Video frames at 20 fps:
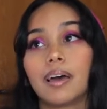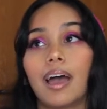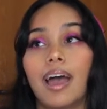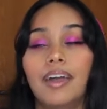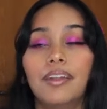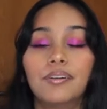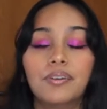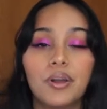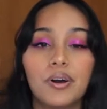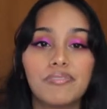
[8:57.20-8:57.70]

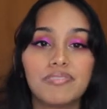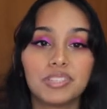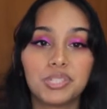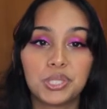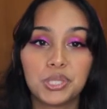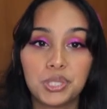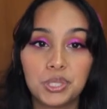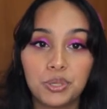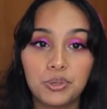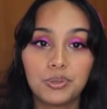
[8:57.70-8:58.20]
I don't know if
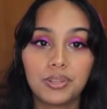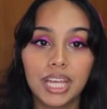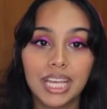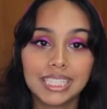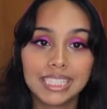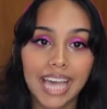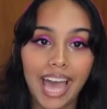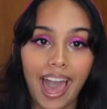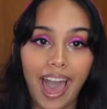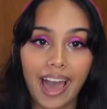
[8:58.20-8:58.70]
it's too
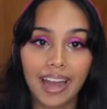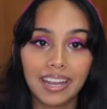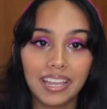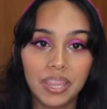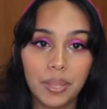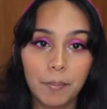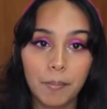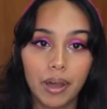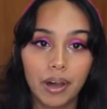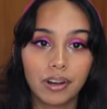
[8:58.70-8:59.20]
late to add
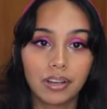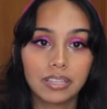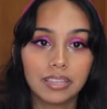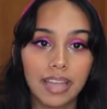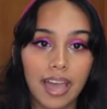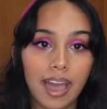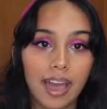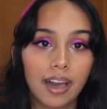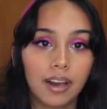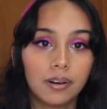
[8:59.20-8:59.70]
in the milk
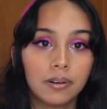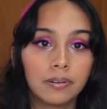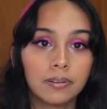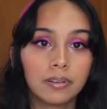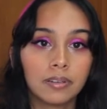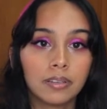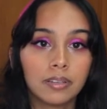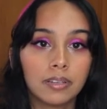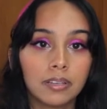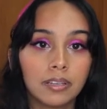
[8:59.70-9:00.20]
now.
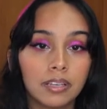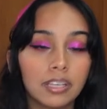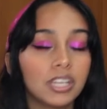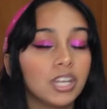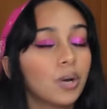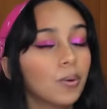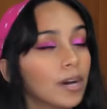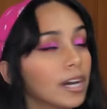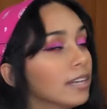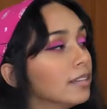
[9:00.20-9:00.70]
You
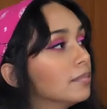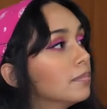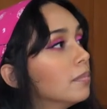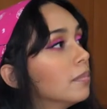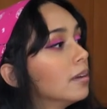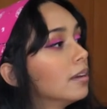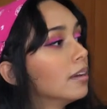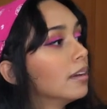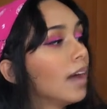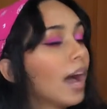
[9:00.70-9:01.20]
know what?
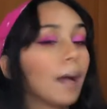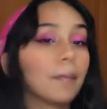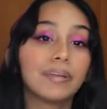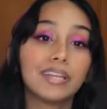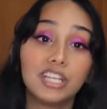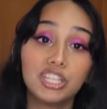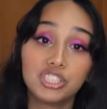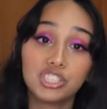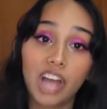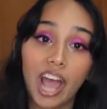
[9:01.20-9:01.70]
I'm
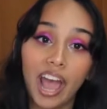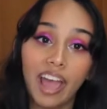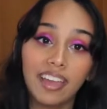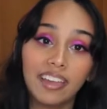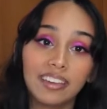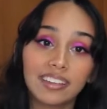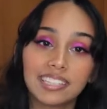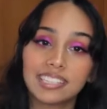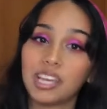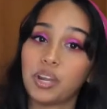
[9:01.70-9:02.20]
going to
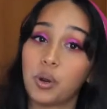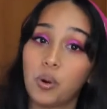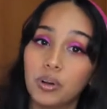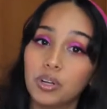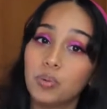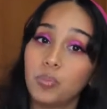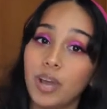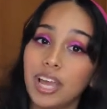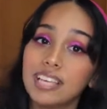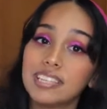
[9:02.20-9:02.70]
try it because I don't
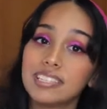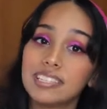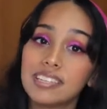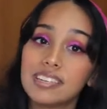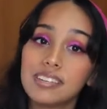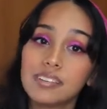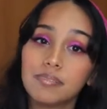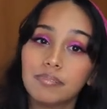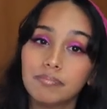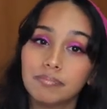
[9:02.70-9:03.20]
want to waste
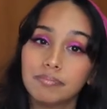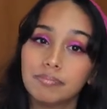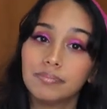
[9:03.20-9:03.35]
it.